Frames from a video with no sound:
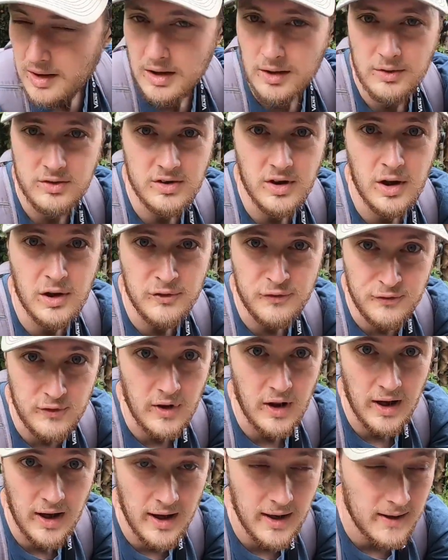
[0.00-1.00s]
it was all
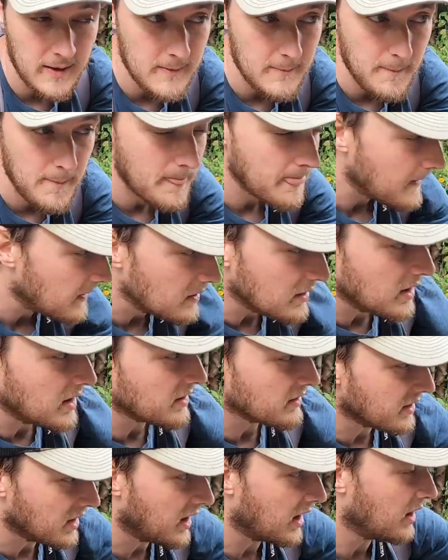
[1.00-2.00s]
flat
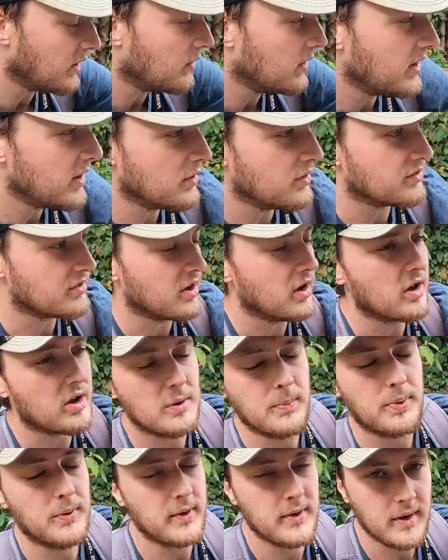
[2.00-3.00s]
along the highway. It was all
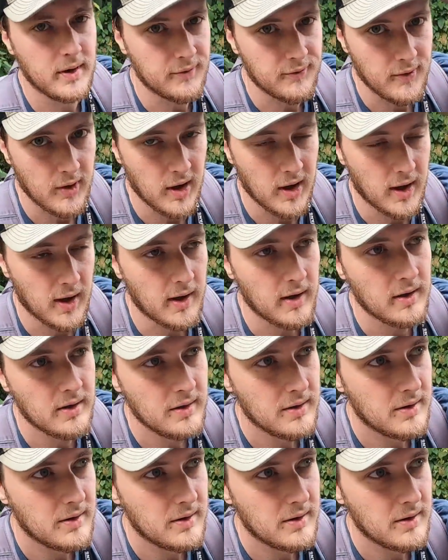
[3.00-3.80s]
completely flat.